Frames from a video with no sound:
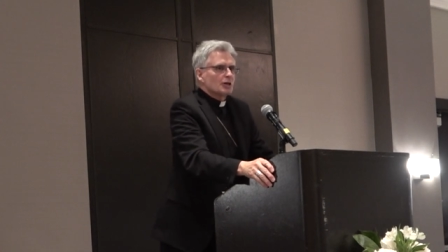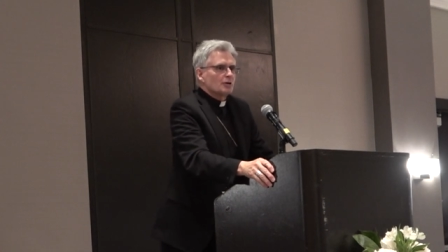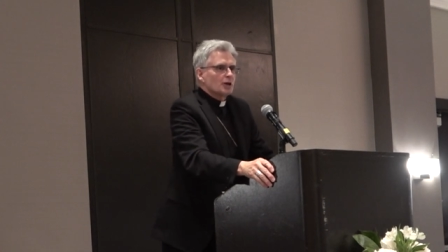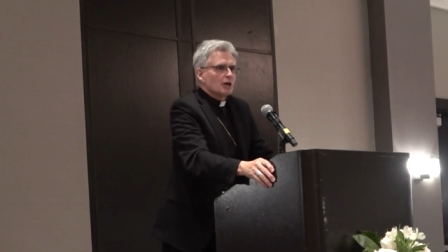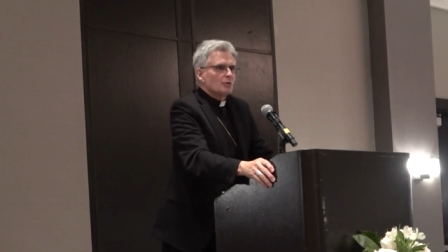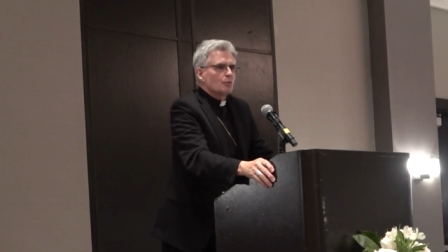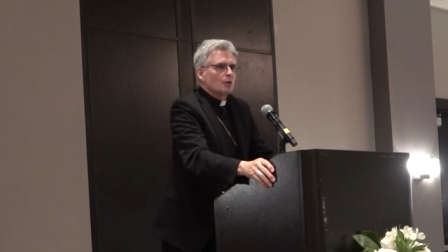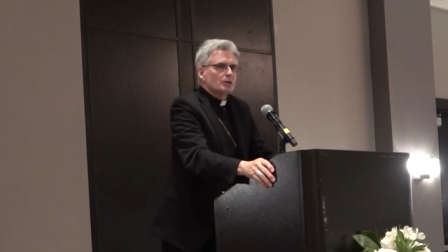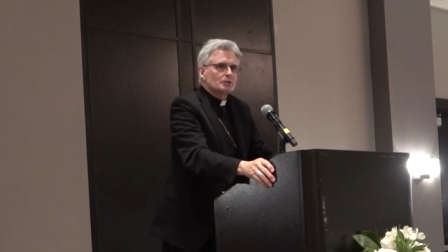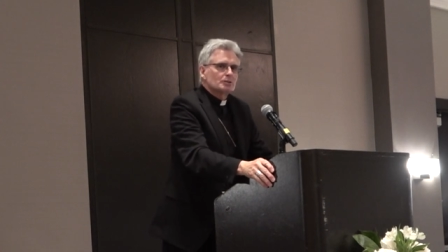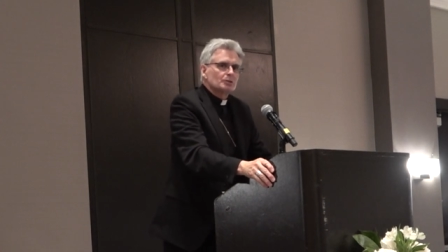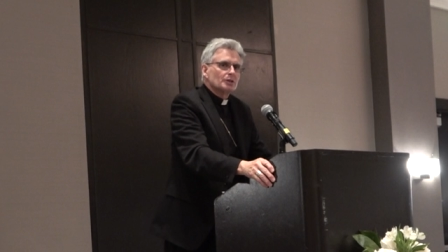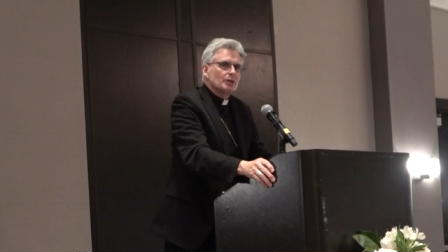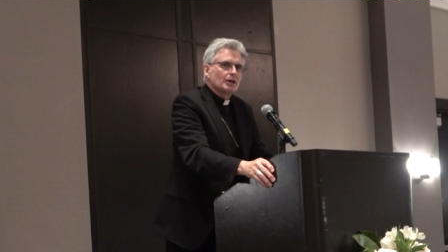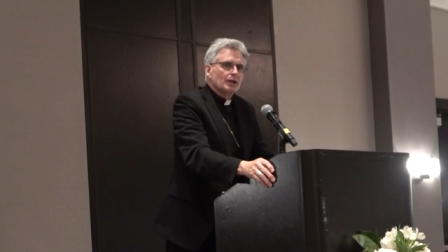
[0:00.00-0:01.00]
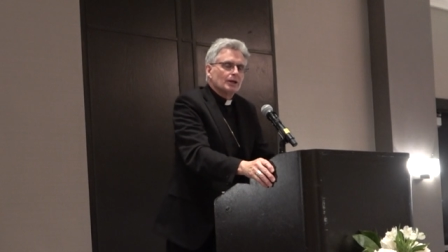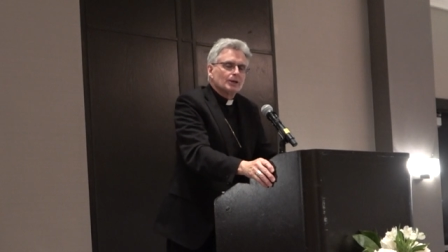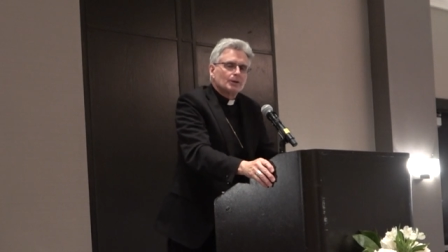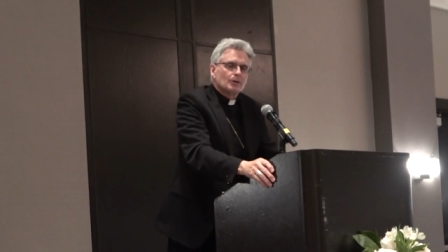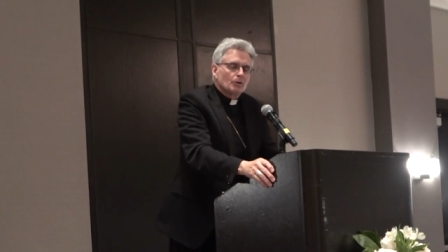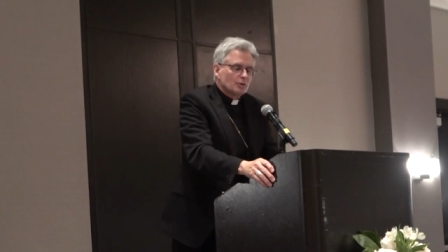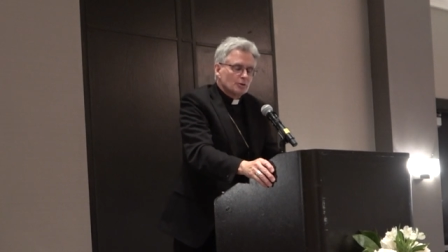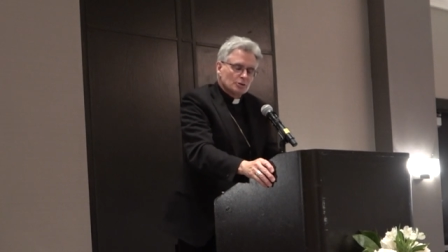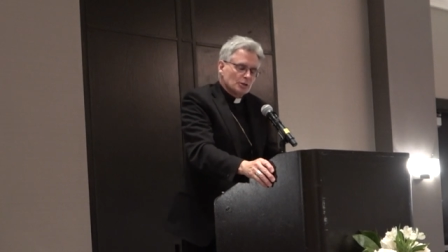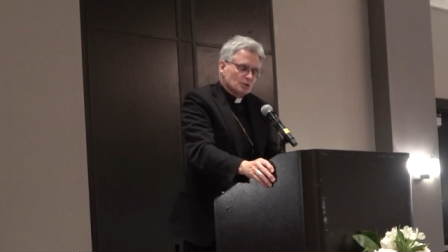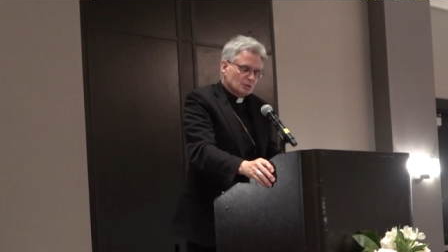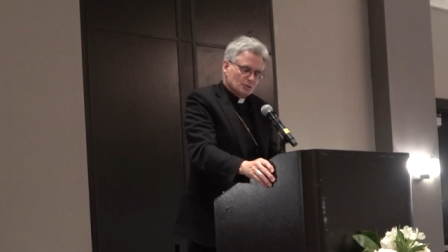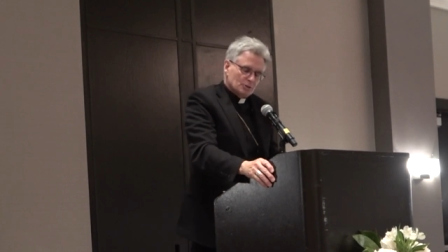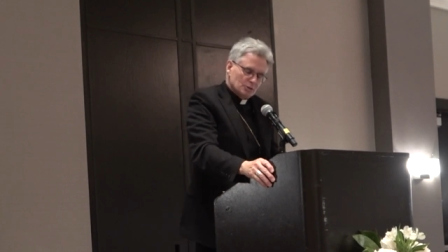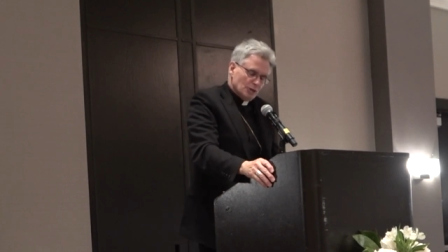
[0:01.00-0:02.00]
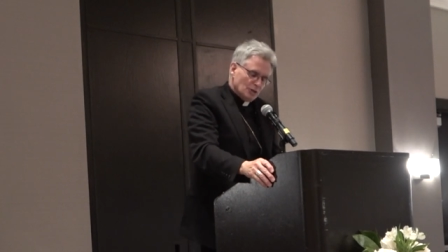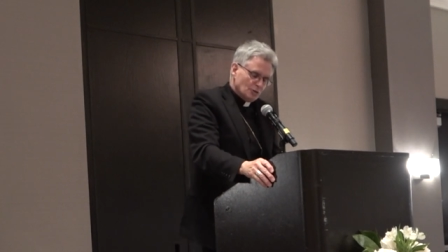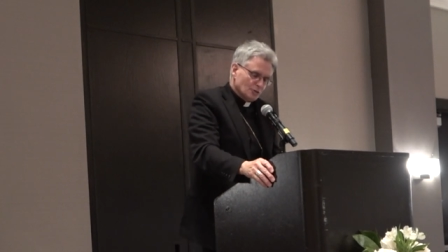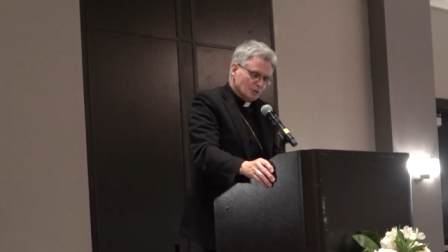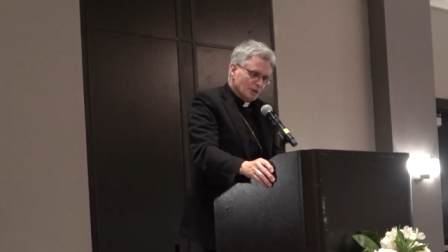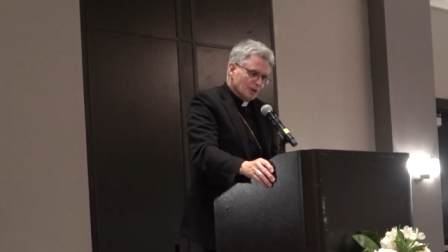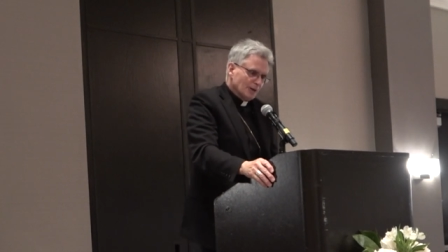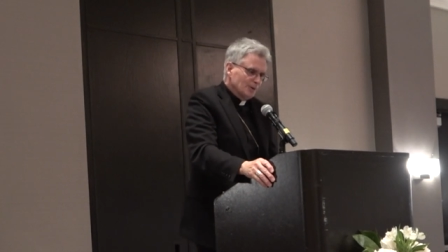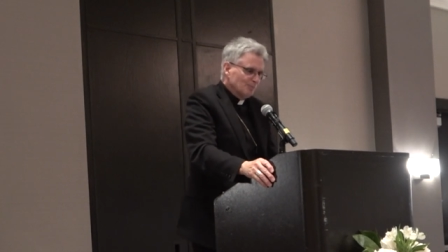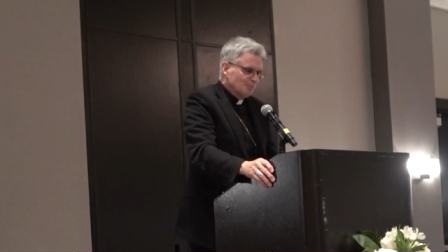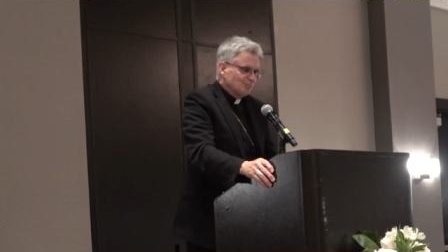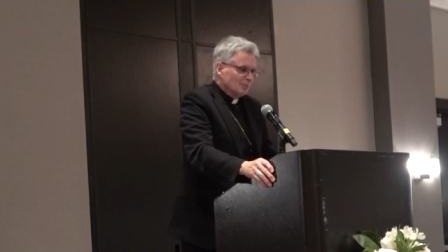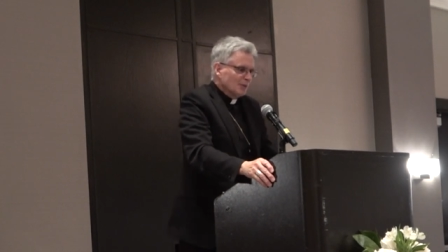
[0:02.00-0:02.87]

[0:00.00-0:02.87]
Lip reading: I read today, or yesterday,